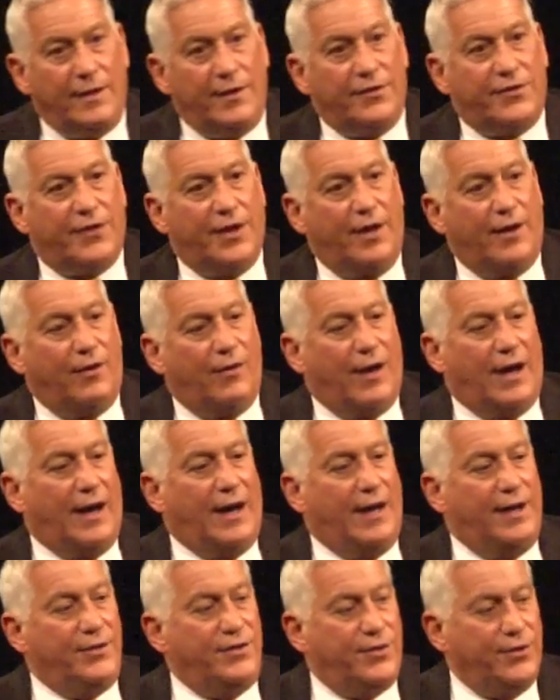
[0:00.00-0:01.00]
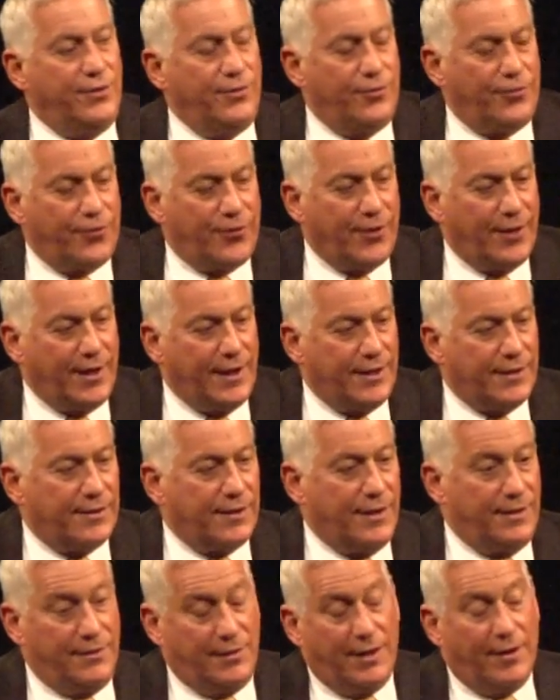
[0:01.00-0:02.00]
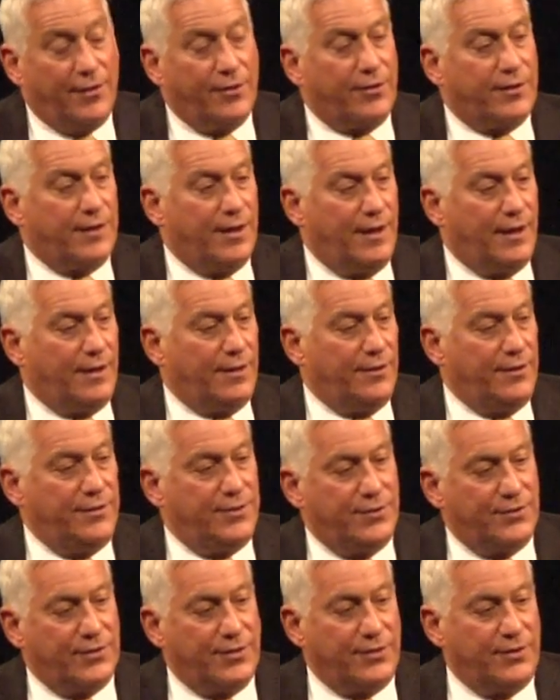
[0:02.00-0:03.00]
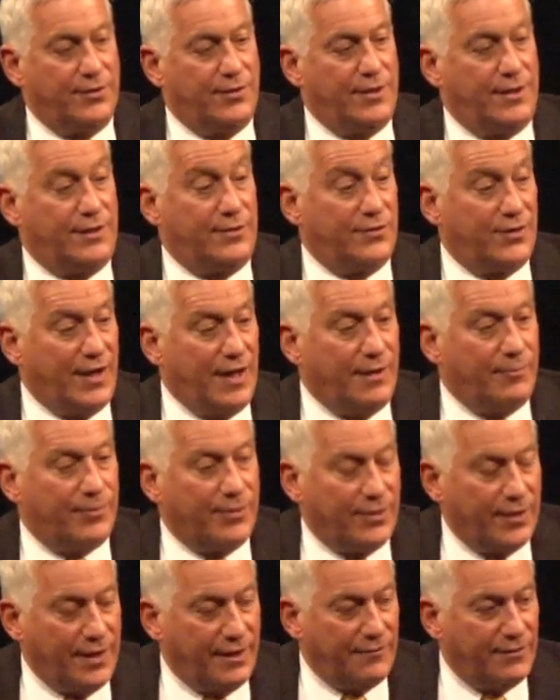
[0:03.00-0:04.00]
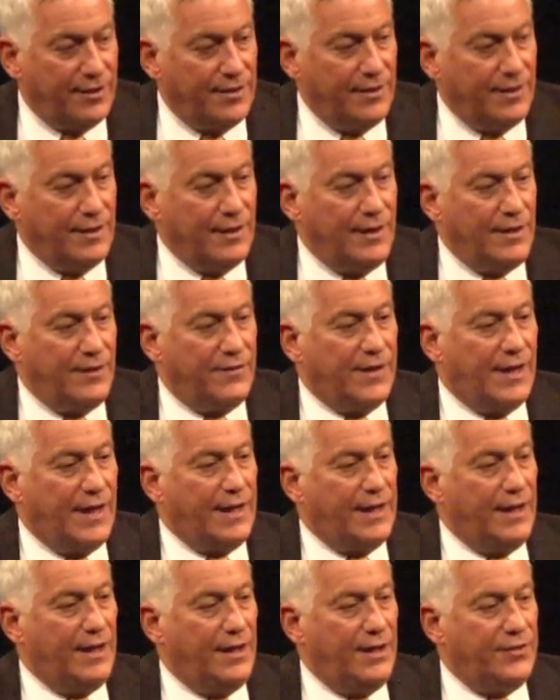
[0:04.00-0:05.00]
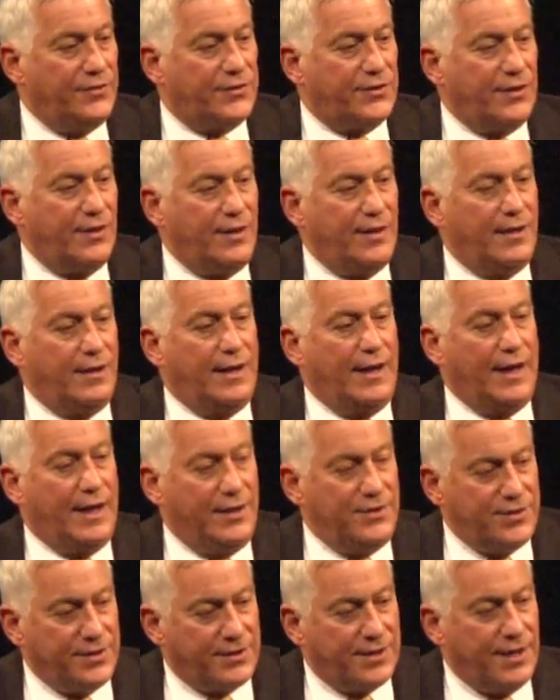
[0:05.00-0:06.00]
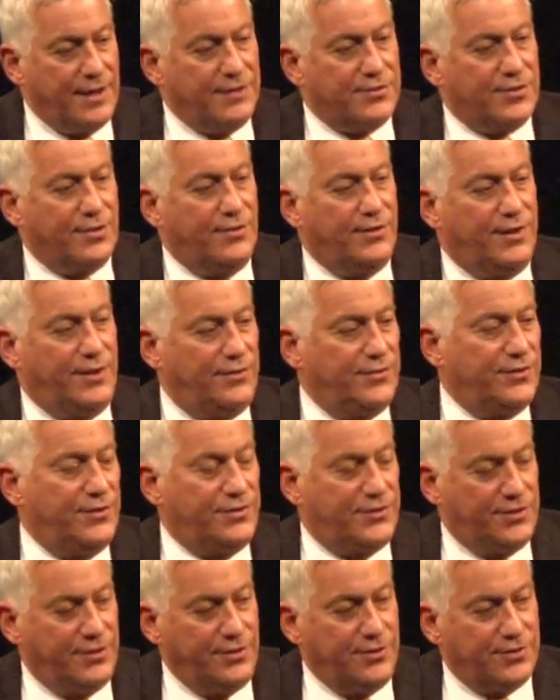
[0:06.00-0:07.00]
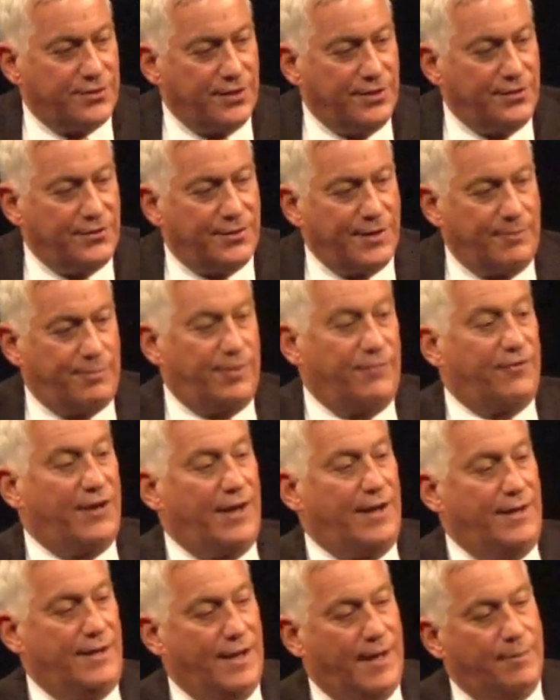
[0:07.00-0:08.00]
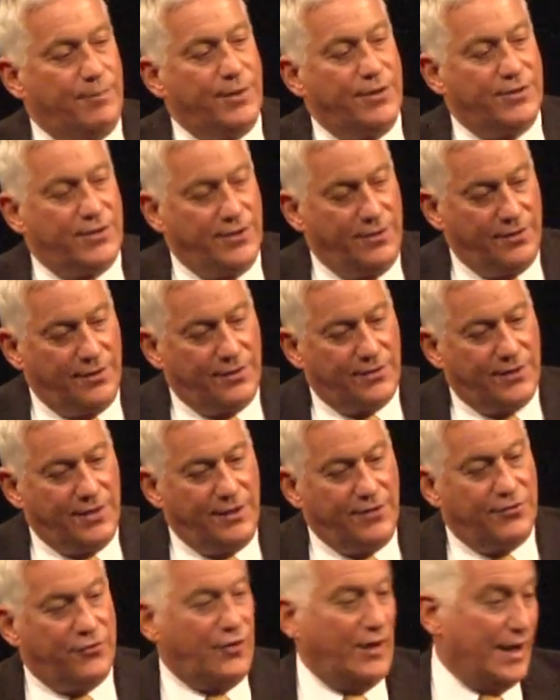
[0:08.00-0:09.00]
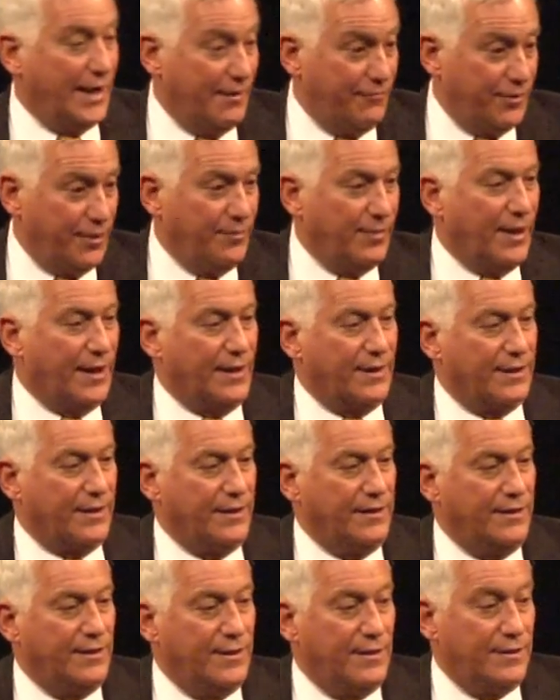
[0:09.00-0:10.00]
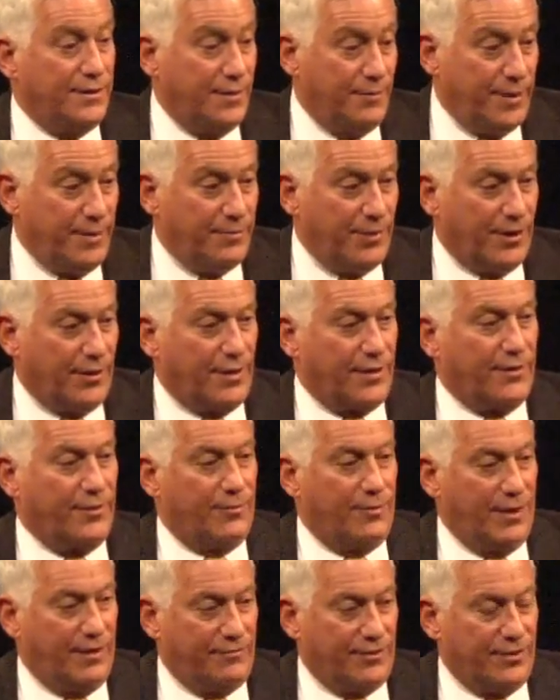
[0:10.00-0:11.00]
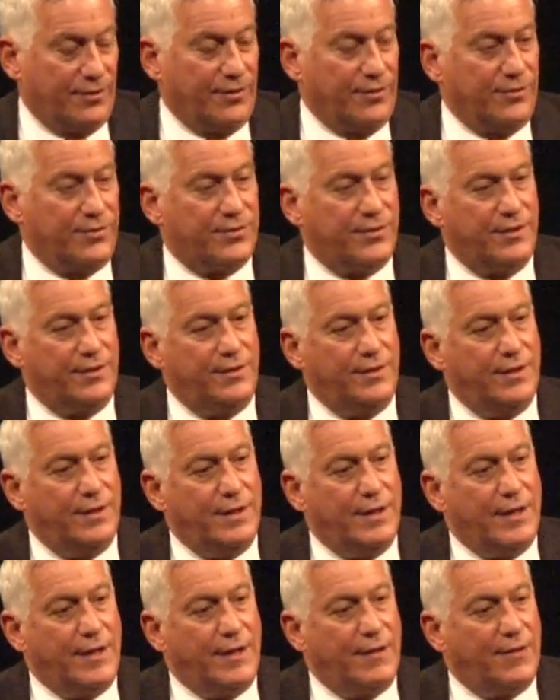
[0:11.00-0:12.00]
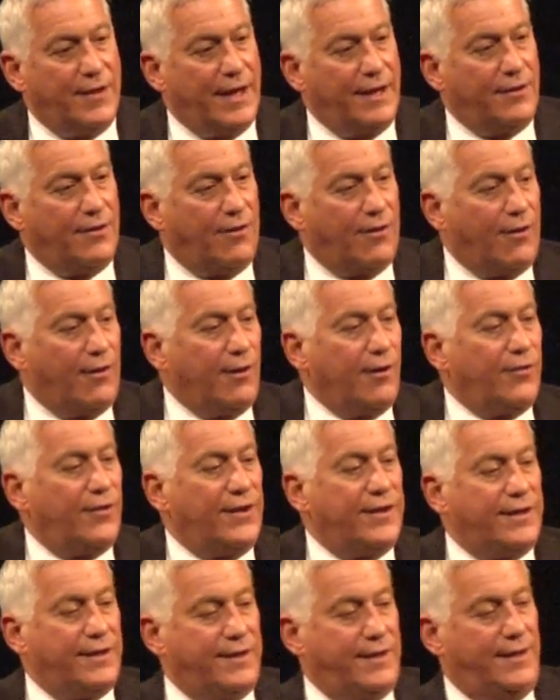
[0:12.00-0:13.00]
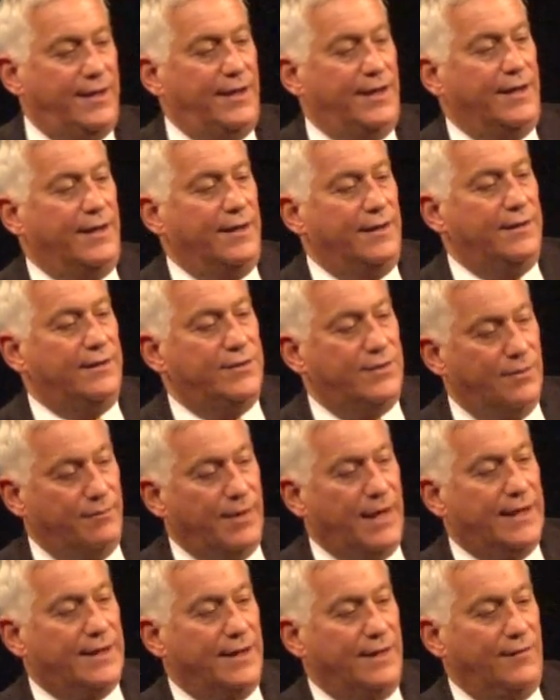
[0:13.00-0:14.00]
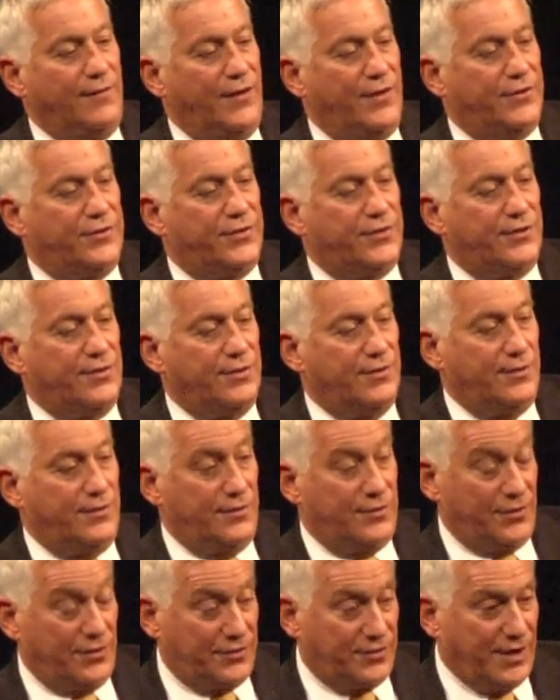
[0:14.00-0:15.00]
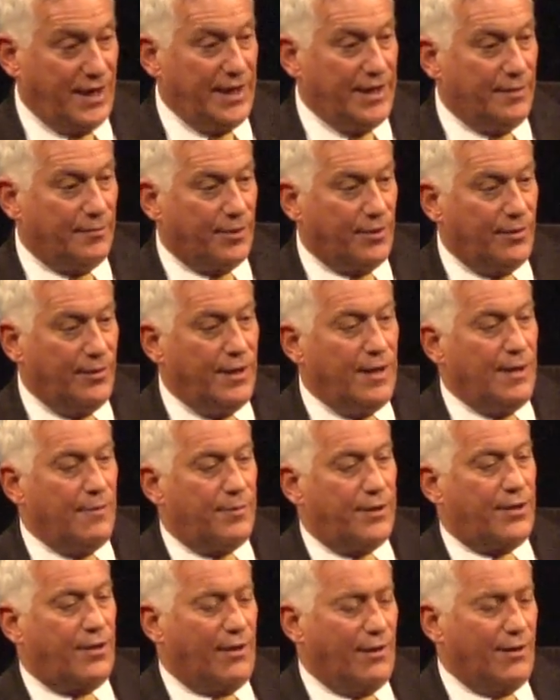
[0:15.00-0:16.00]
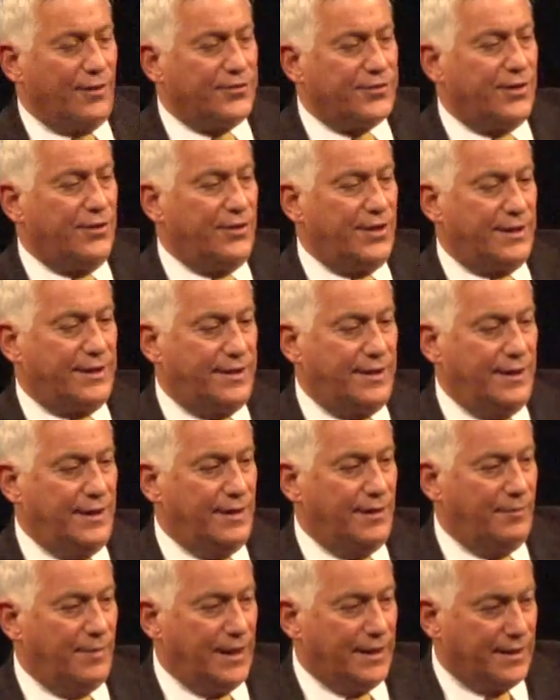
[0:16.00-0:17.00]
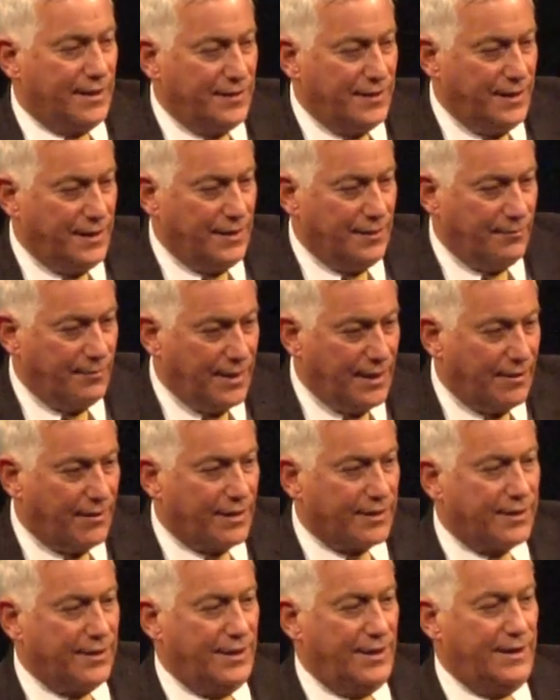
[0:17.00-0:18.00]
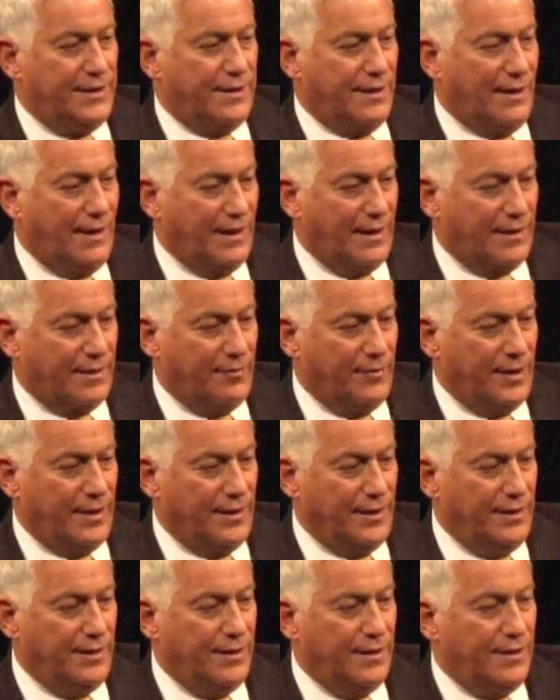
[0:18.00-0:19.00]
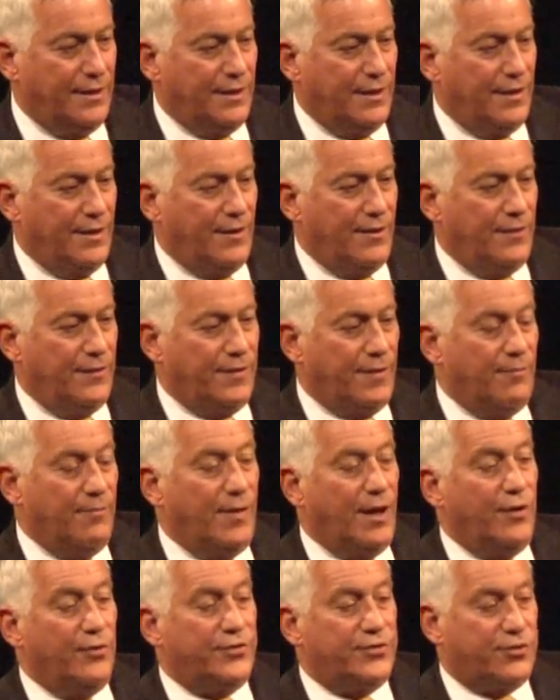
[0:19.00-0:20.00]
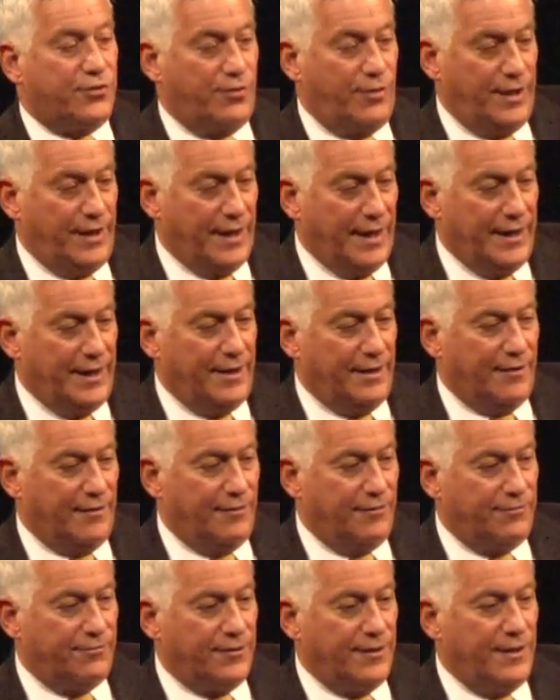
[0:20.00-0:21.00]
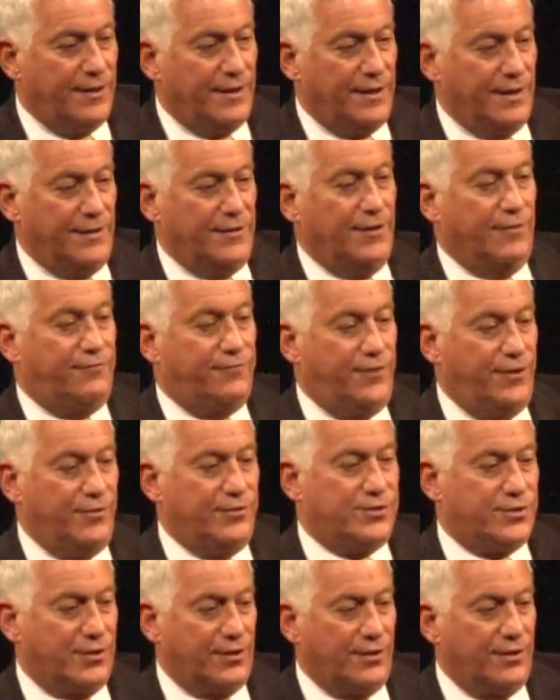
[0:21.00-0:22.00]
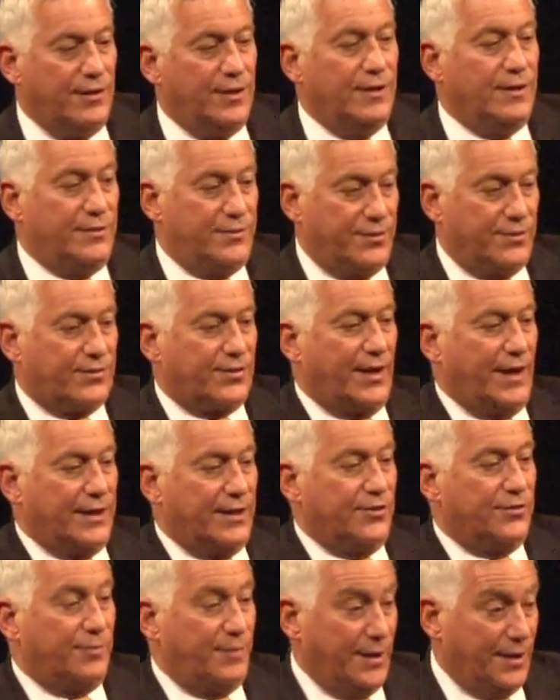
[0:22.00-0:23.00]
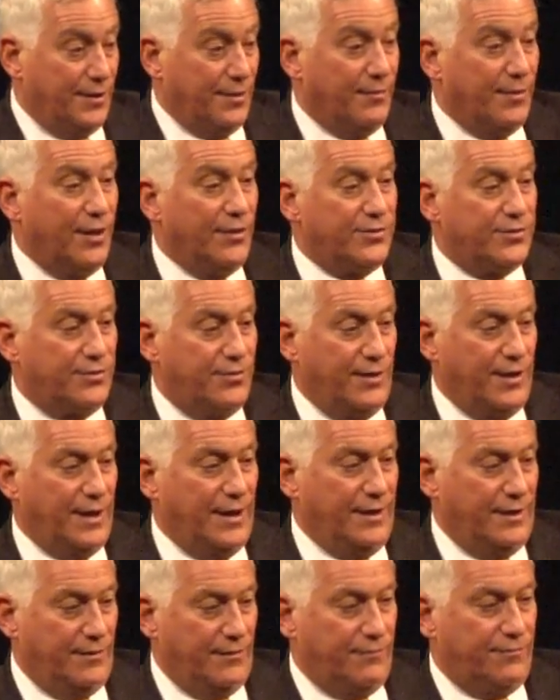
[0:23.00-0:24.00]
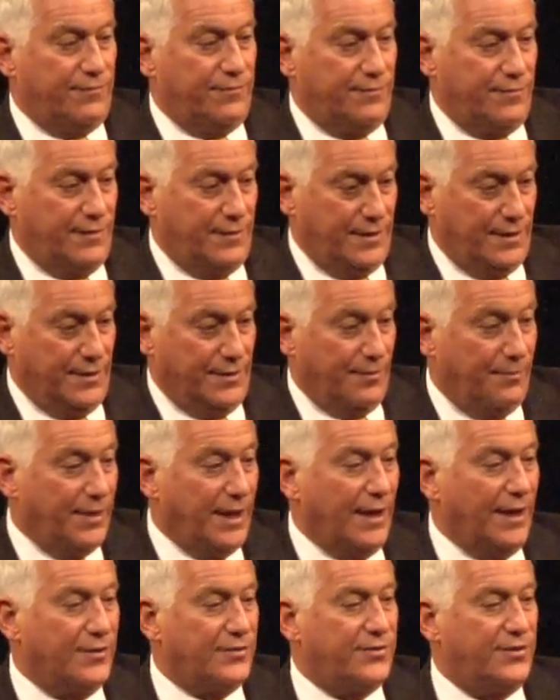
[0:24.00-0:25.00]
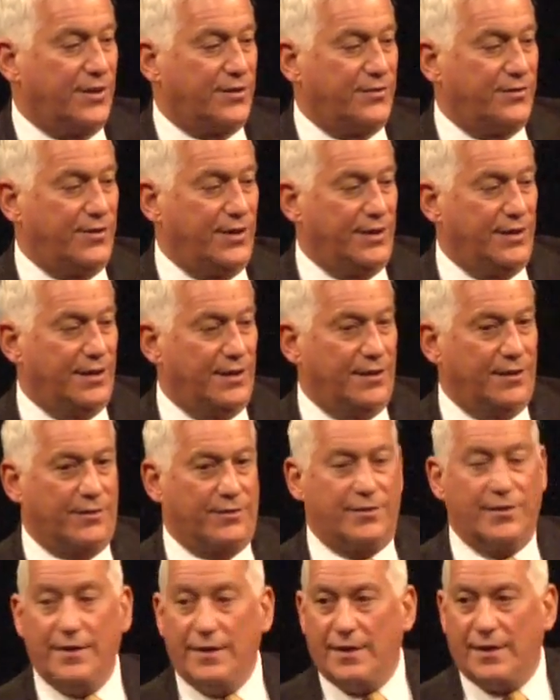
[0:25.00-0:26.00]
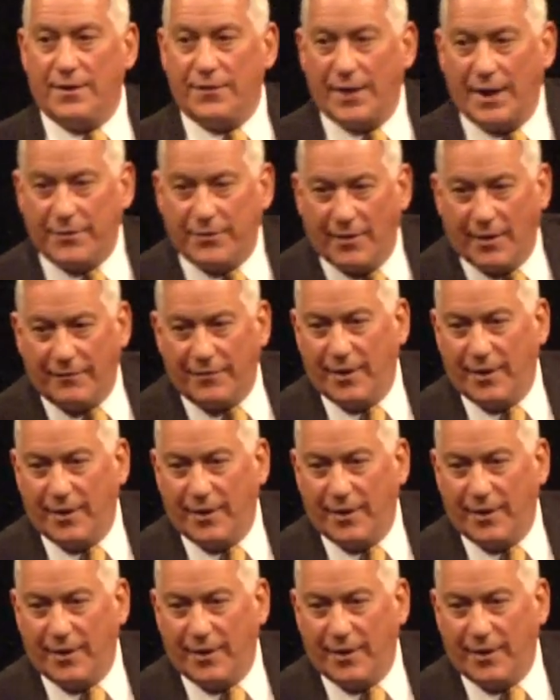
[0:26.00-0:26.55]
So I do think, and Hunter College is a good example of it, that it's educational institutions that provide opportunities for everybody to be part of the revolution that are the key to making this sustainable, but also the key to making the American economy the most creative in the future, just like it's been the most creative in the past 60 years. Thank you all